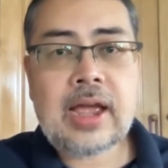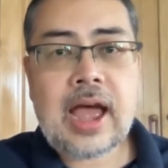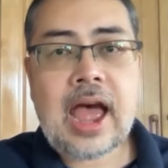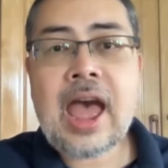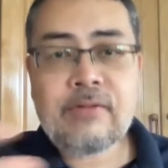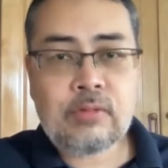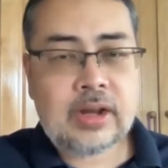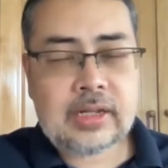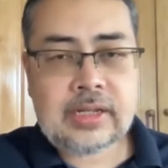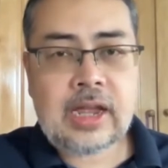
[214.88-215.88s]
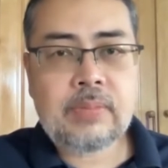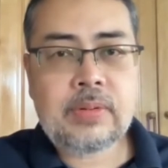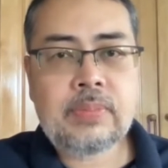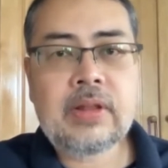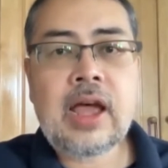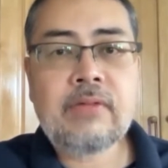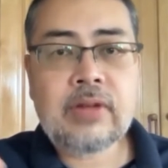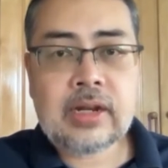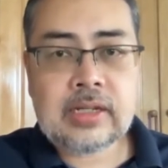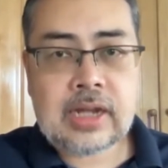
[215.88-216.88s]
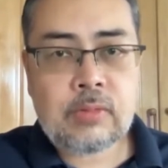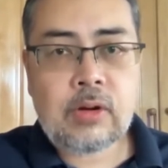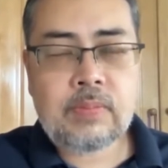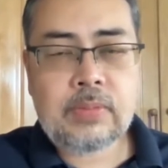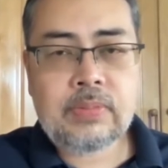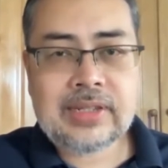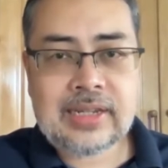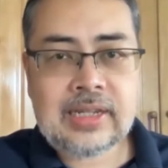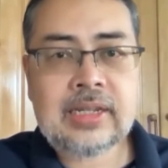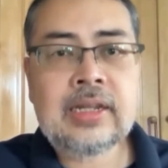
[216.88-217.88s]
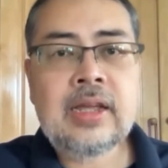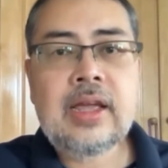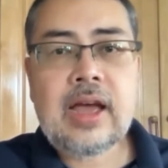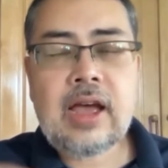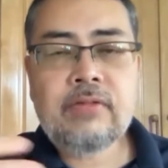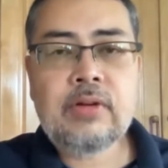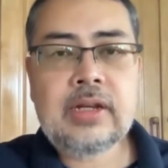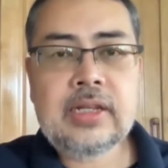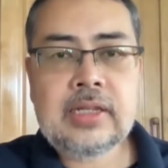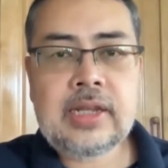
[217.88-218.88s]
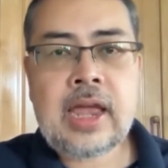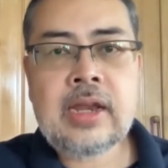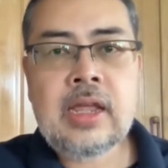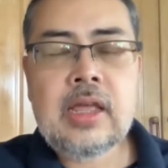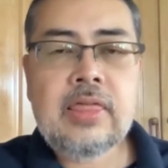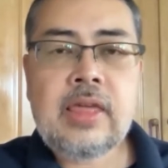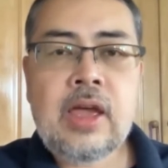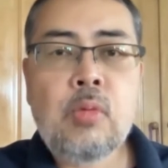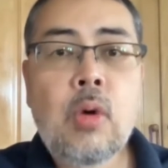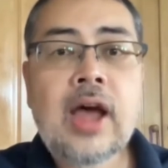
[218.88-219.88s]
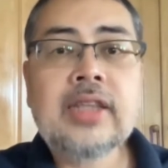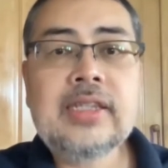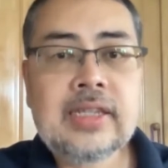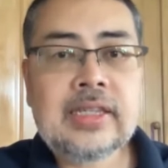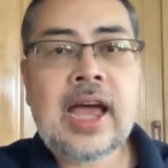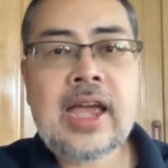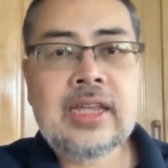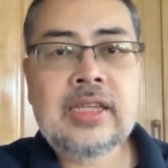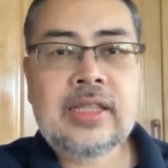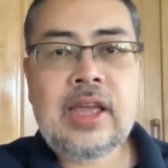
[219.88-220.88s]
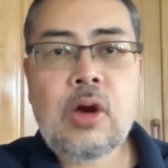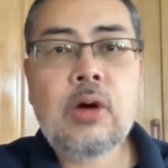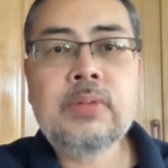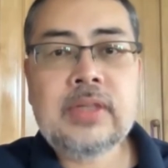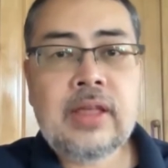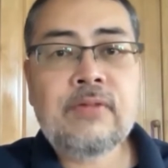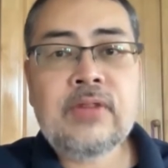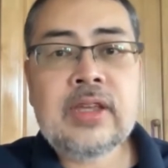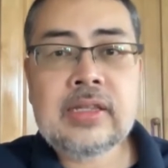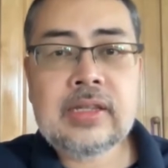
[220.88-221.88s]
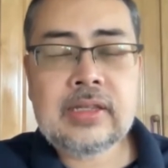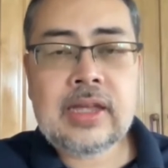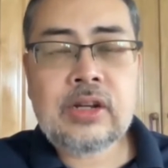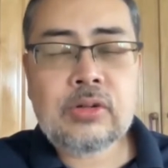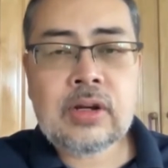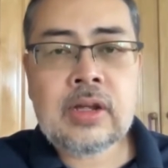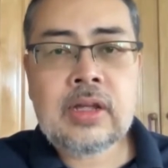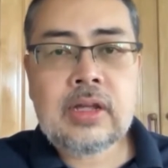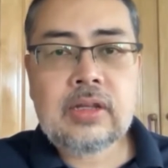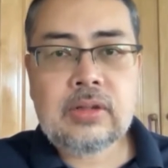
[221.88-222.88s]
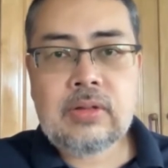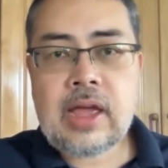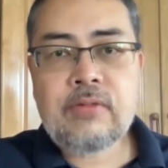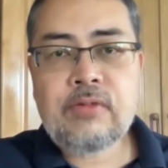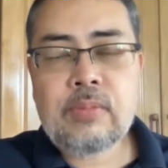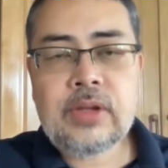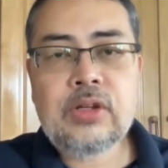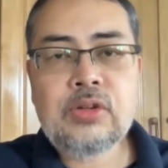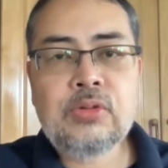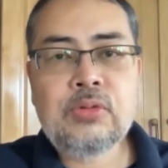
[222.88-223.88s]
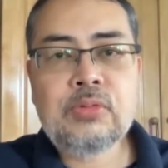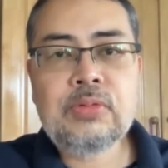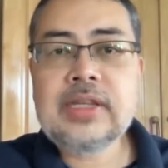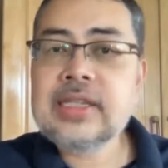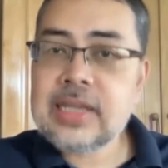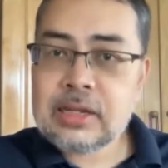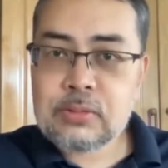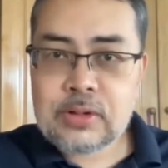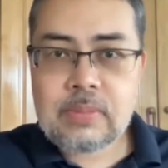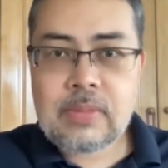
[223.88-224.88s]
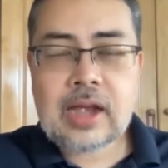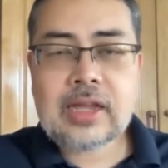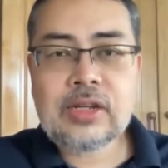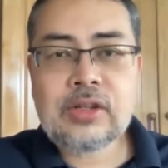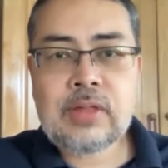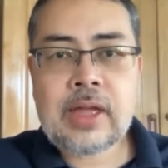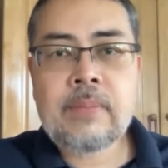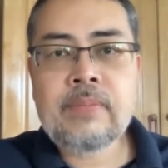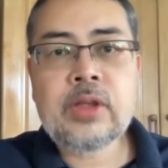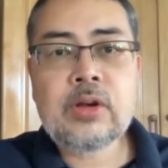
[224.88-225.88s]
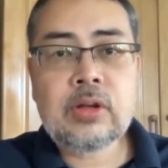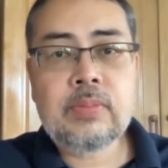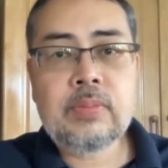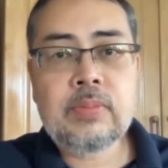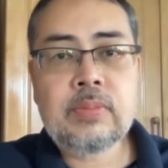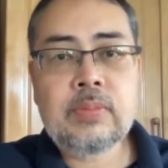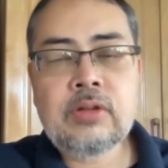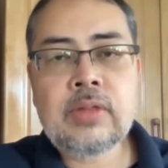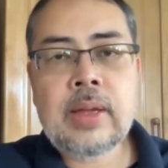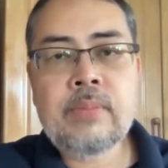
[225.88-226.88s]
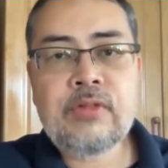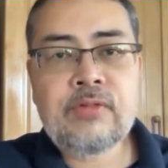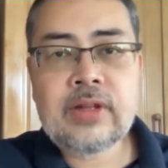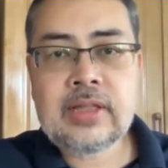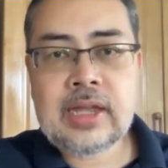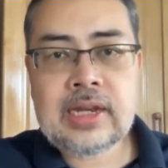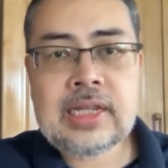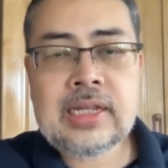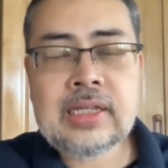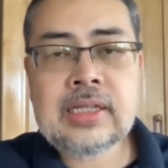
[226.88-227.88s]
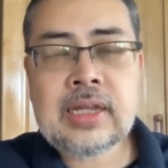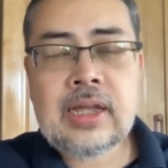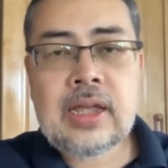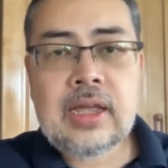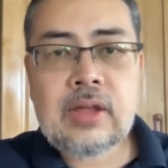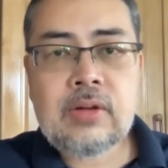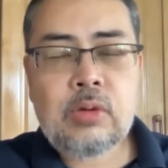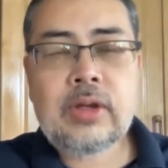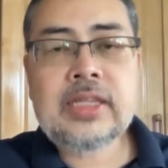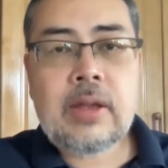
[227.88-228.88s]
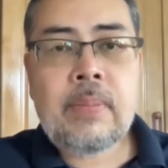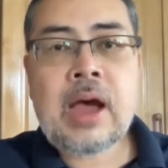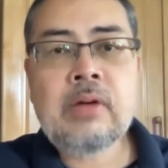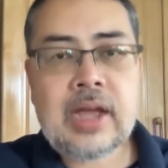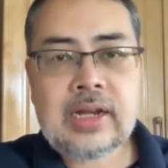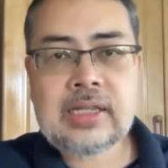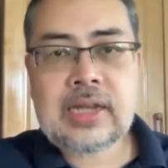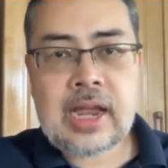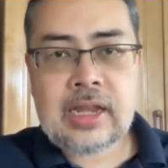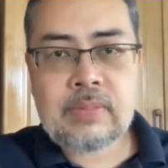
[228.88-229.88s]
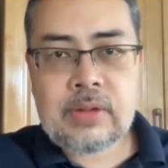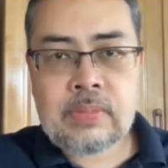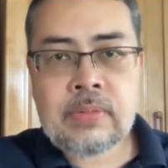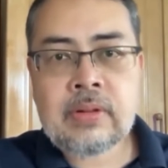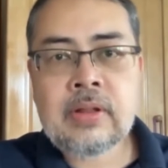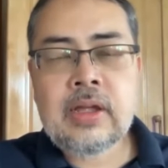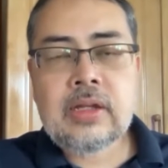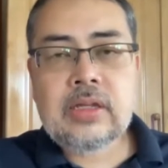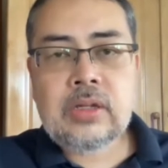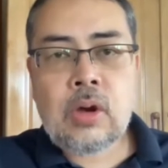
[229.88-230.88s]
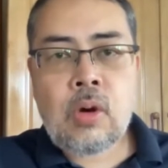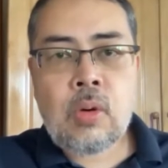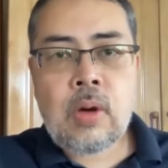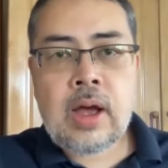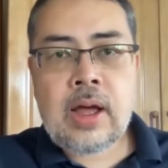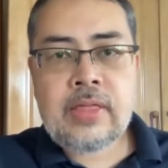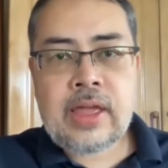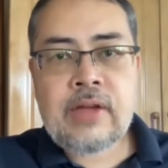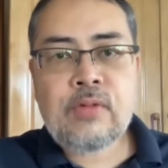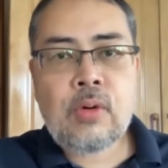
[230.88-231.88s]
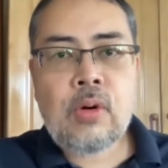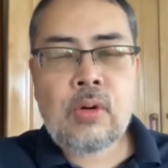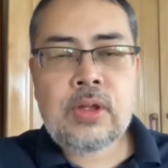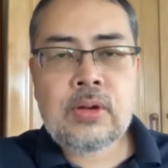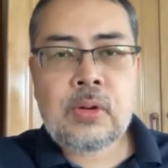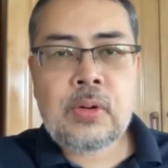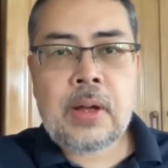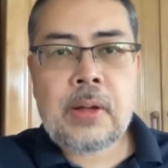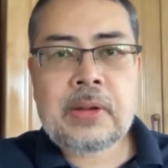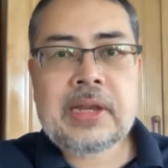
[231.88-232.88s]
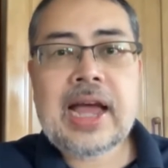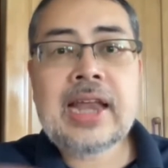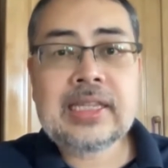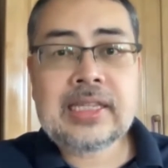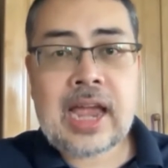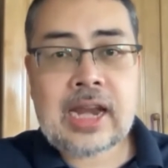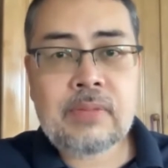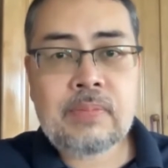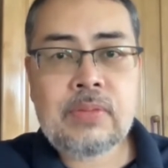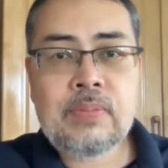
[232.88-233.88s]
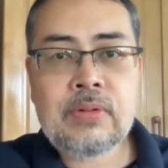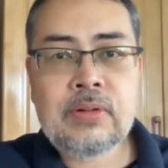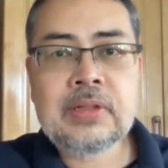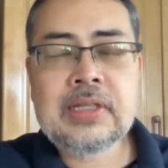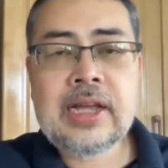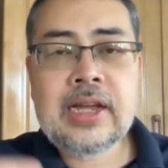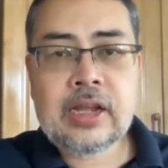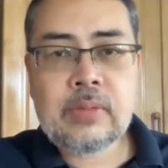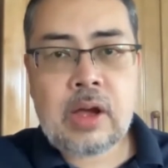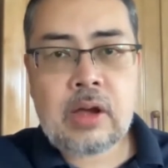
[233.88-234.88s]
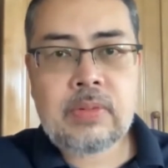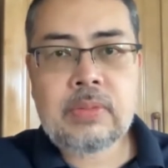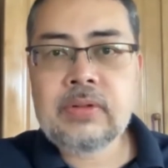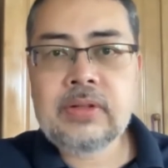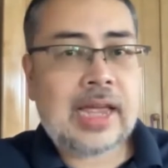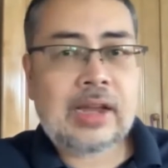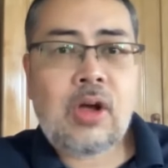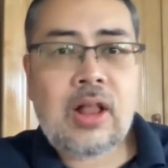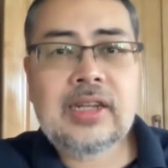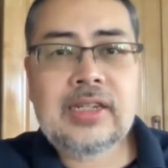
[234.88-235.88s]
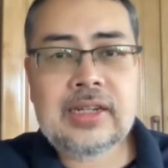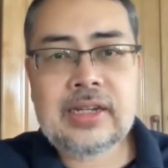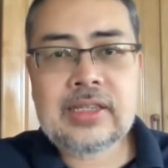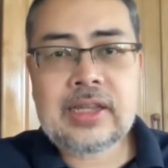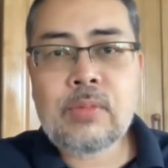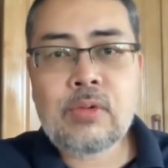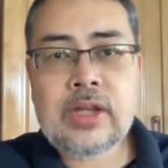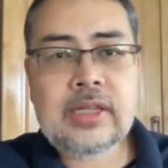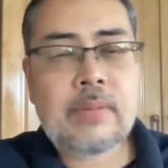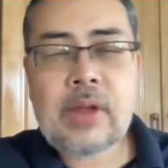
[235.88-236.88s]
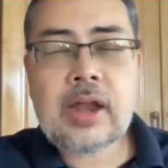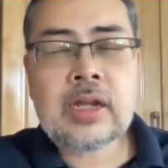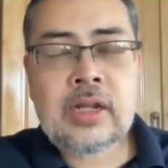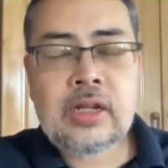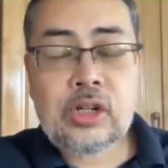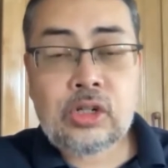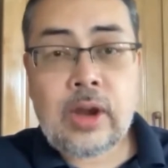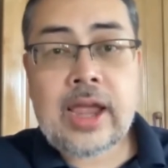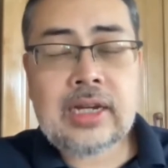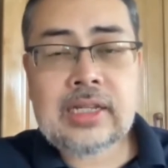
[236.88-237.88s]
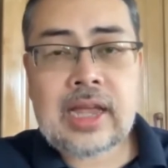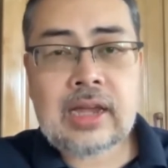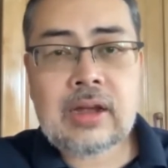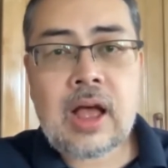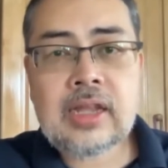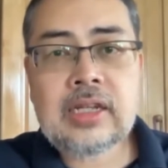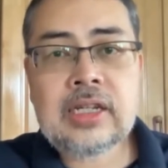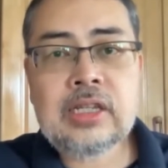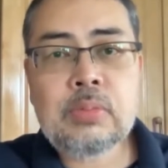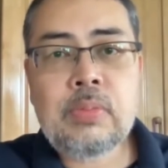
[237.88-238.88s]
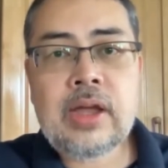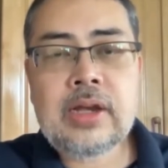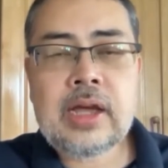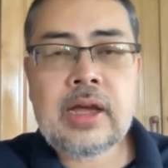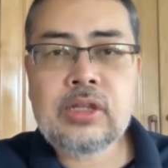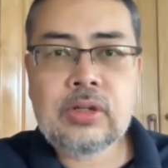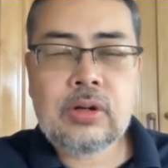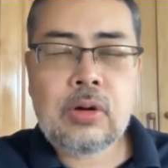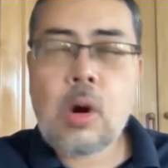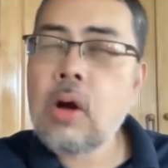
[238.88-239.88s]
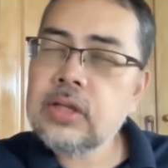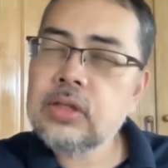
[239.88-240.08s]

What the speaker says: I have to understand people. I have to understand what people need. I have to understand their wants, desires, their hopes, their fears, etc. So that for me to successfully market to them, communicate to them, fulfill their needs, it was about understanding people. So therefore, understanding people, learning about people's psychology, and in some ways, I'm not a trained psychologist, but or a